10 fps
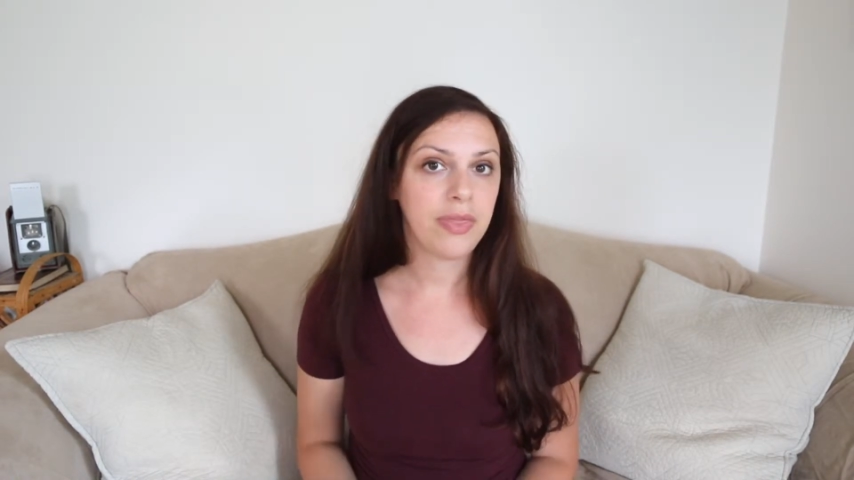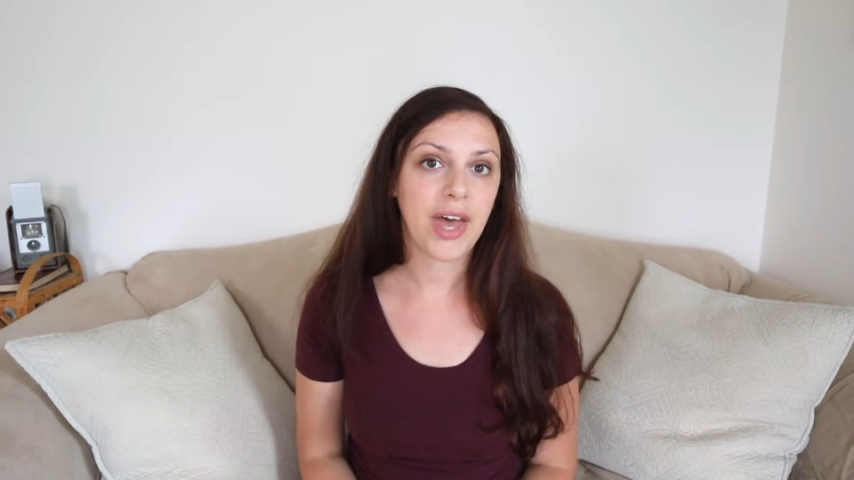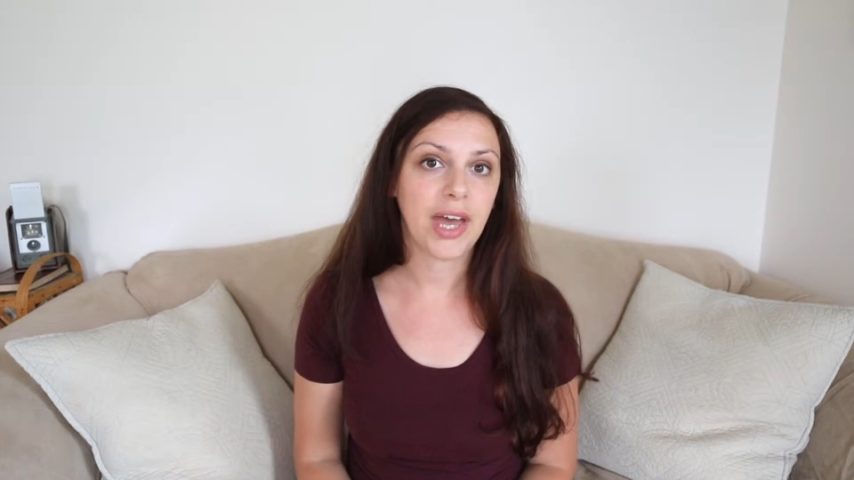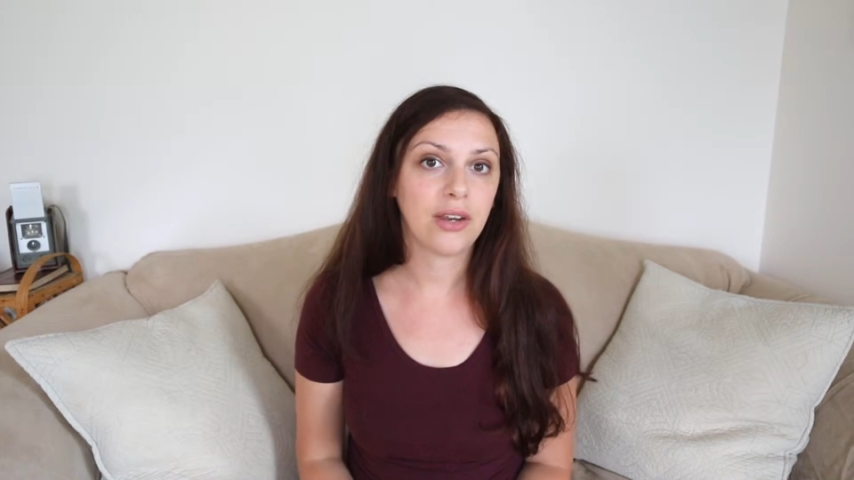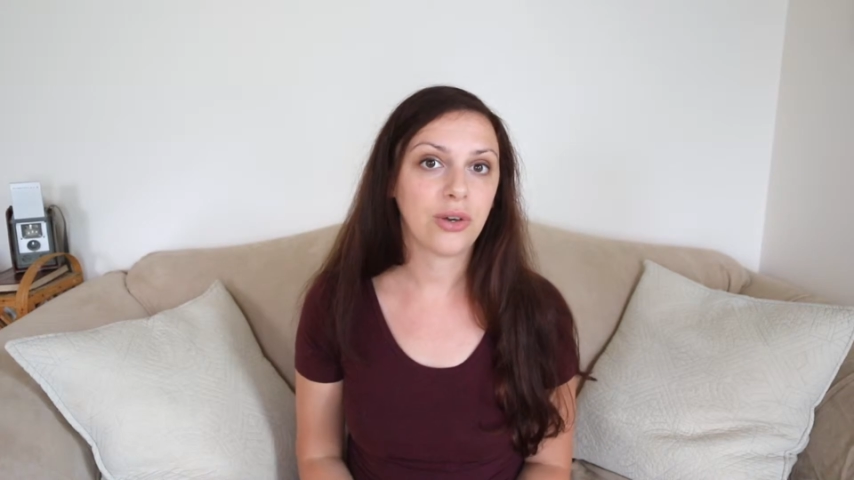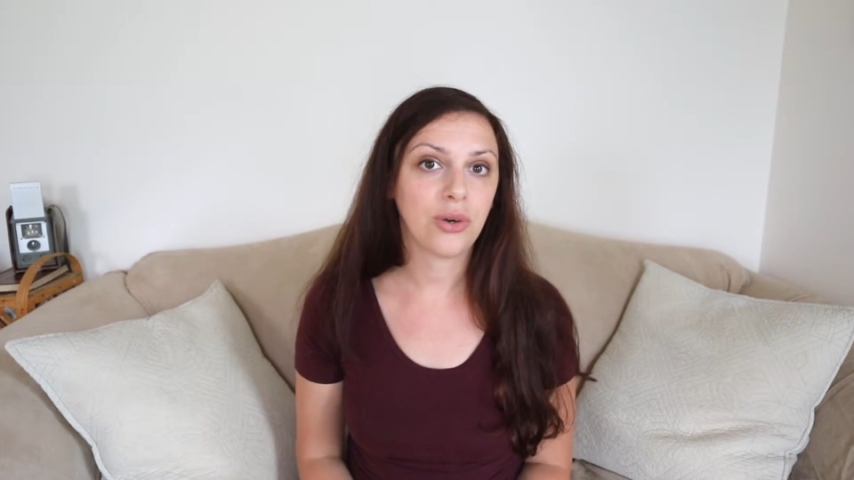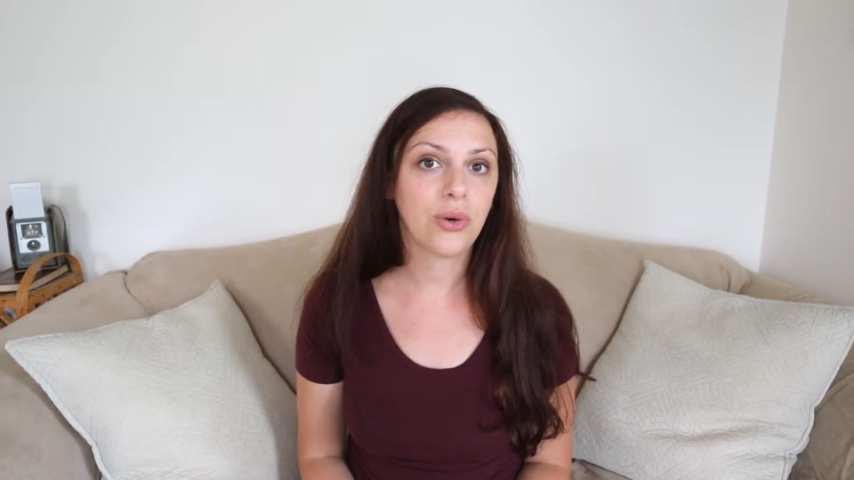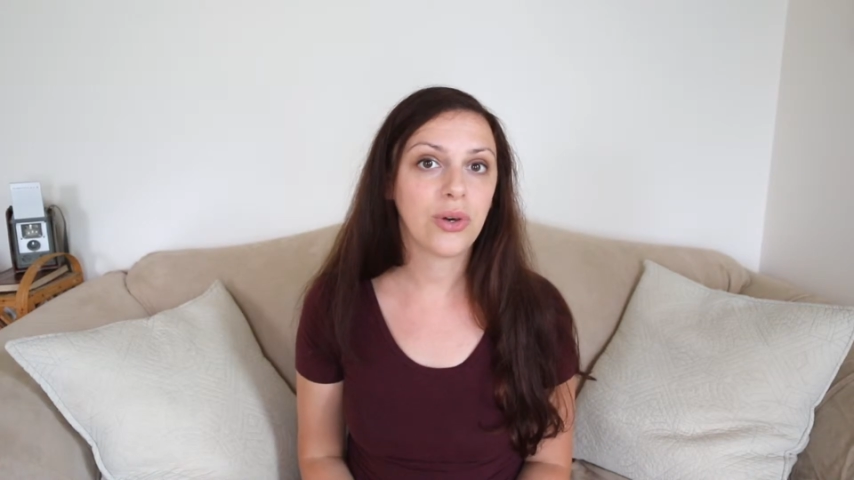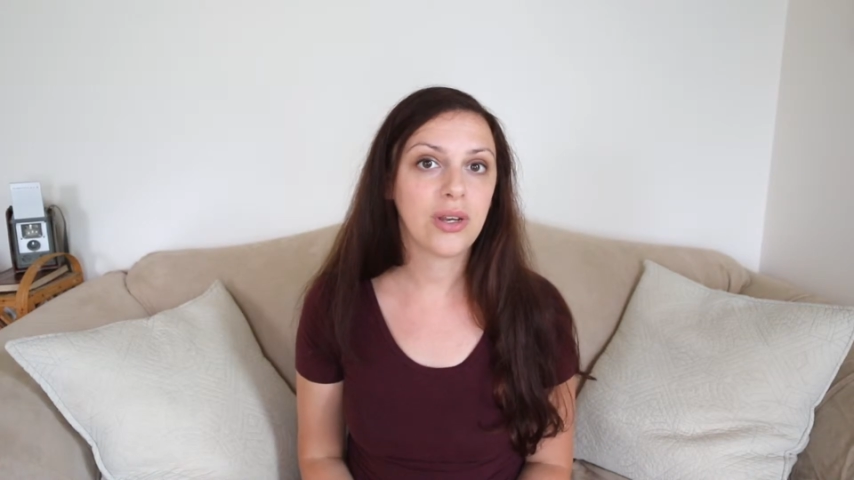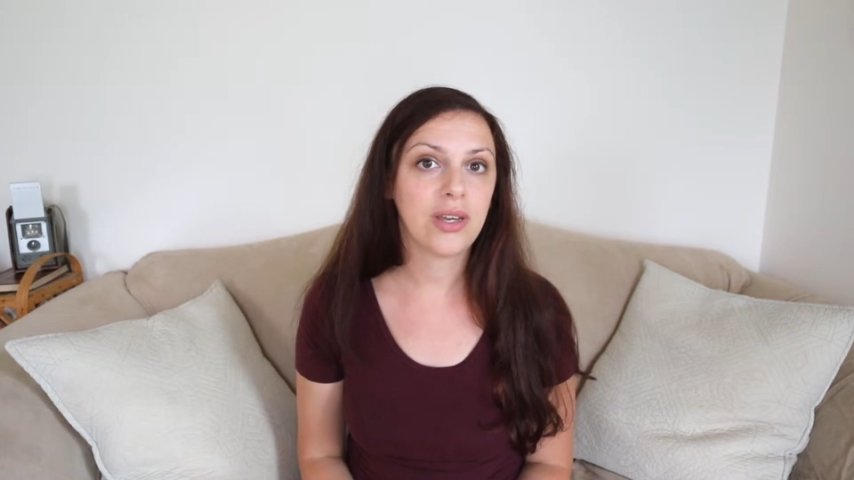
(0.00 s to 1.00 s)
that
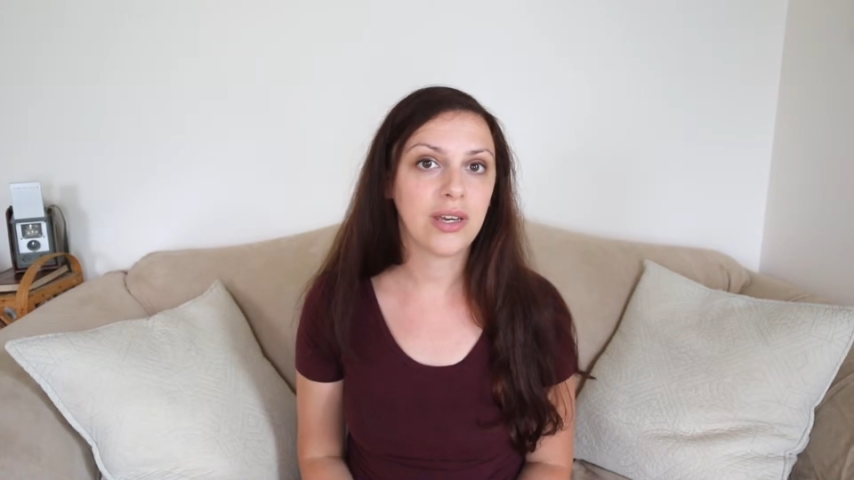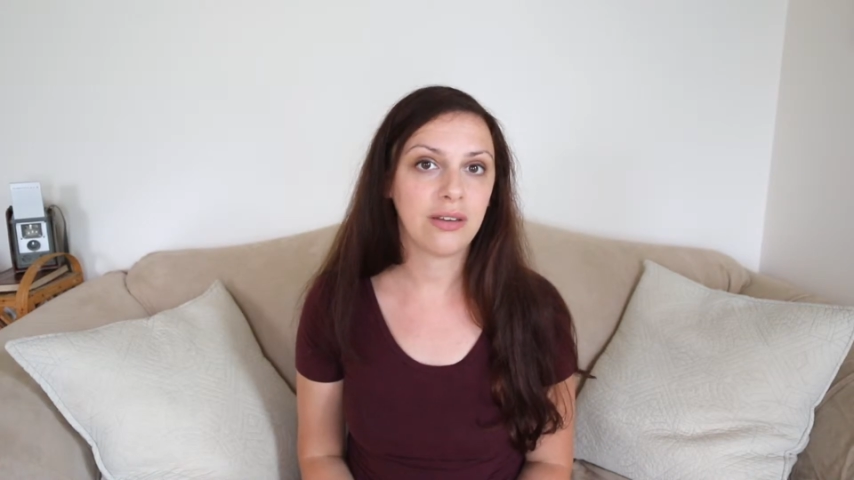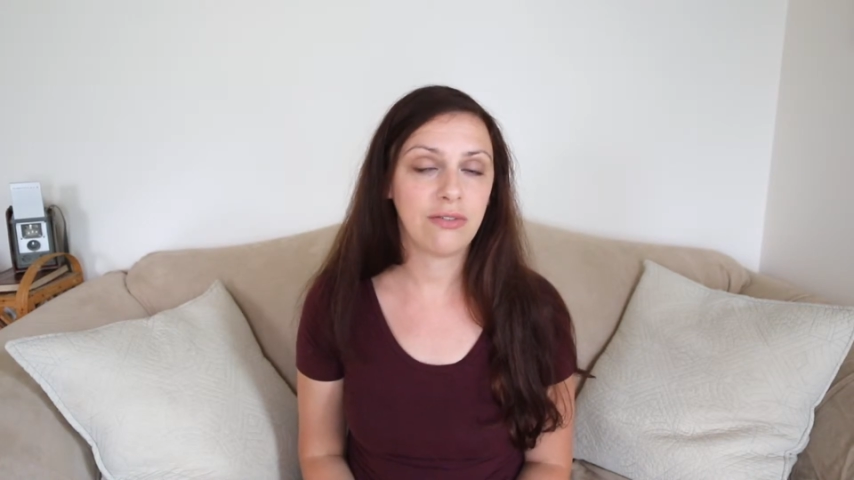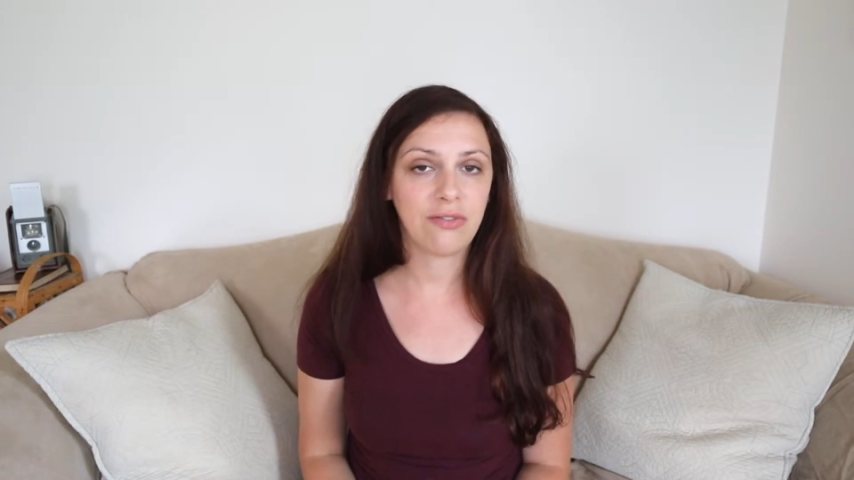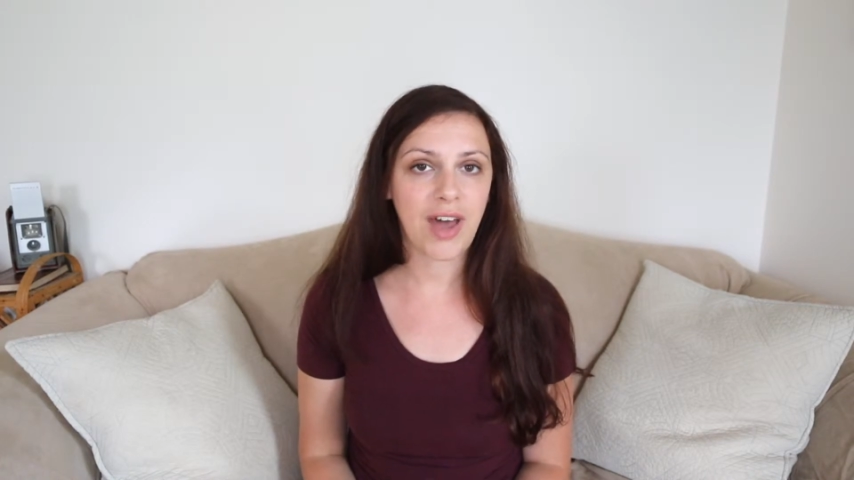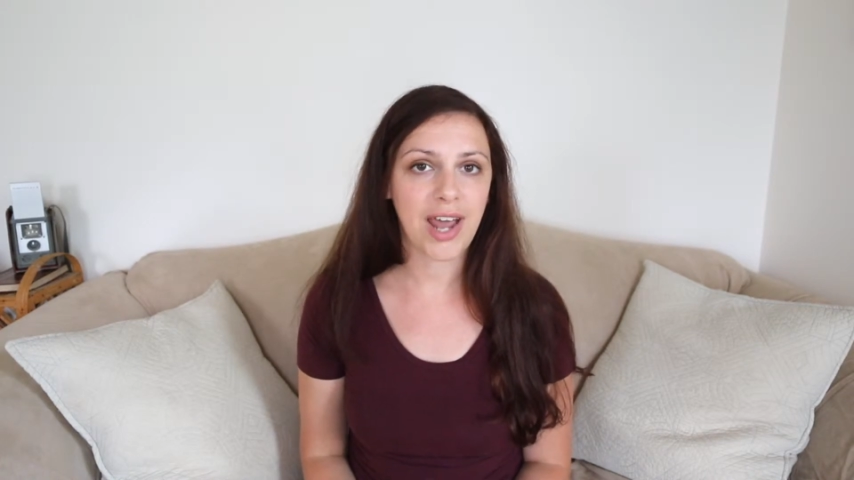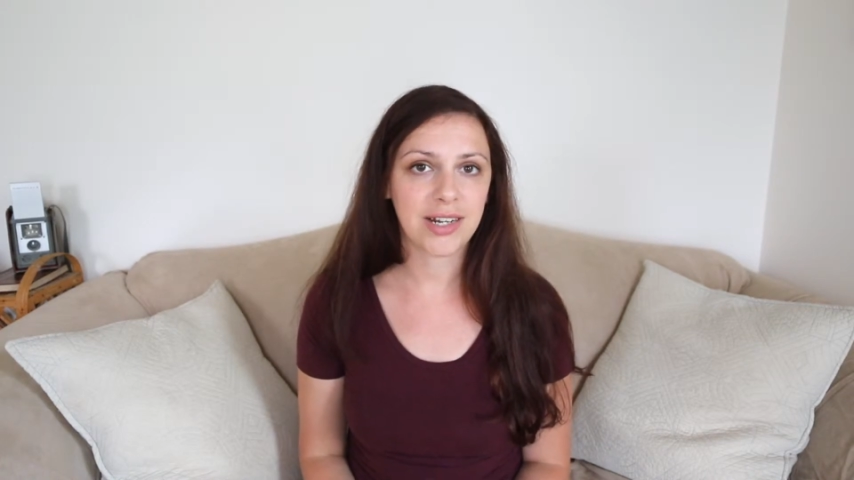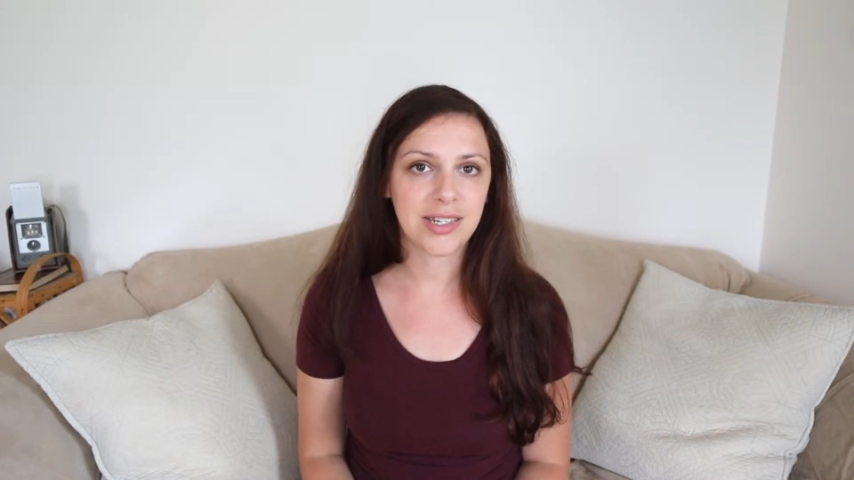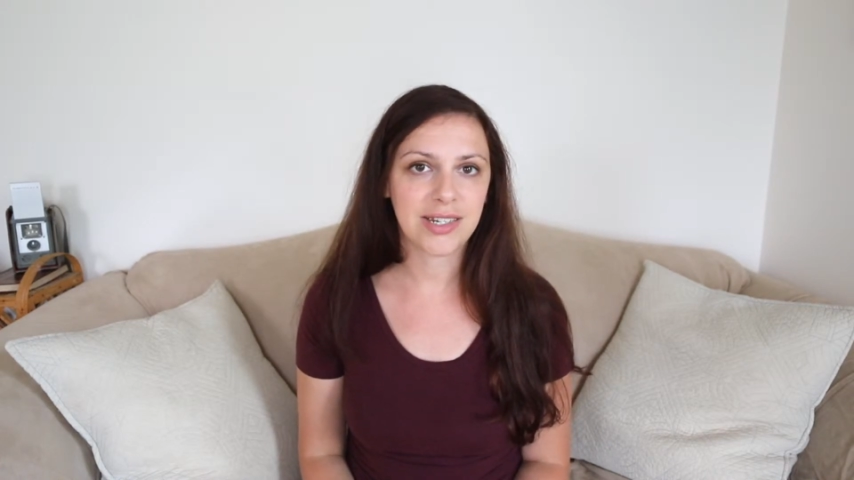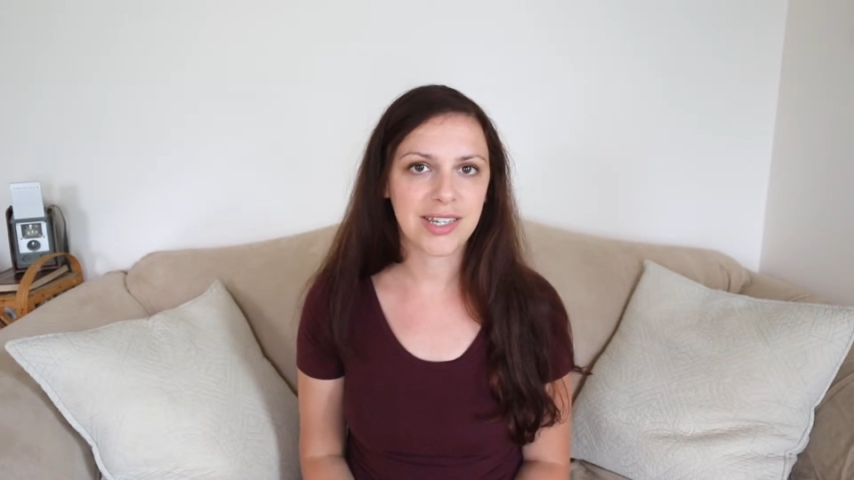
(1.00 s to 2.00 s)
could in fact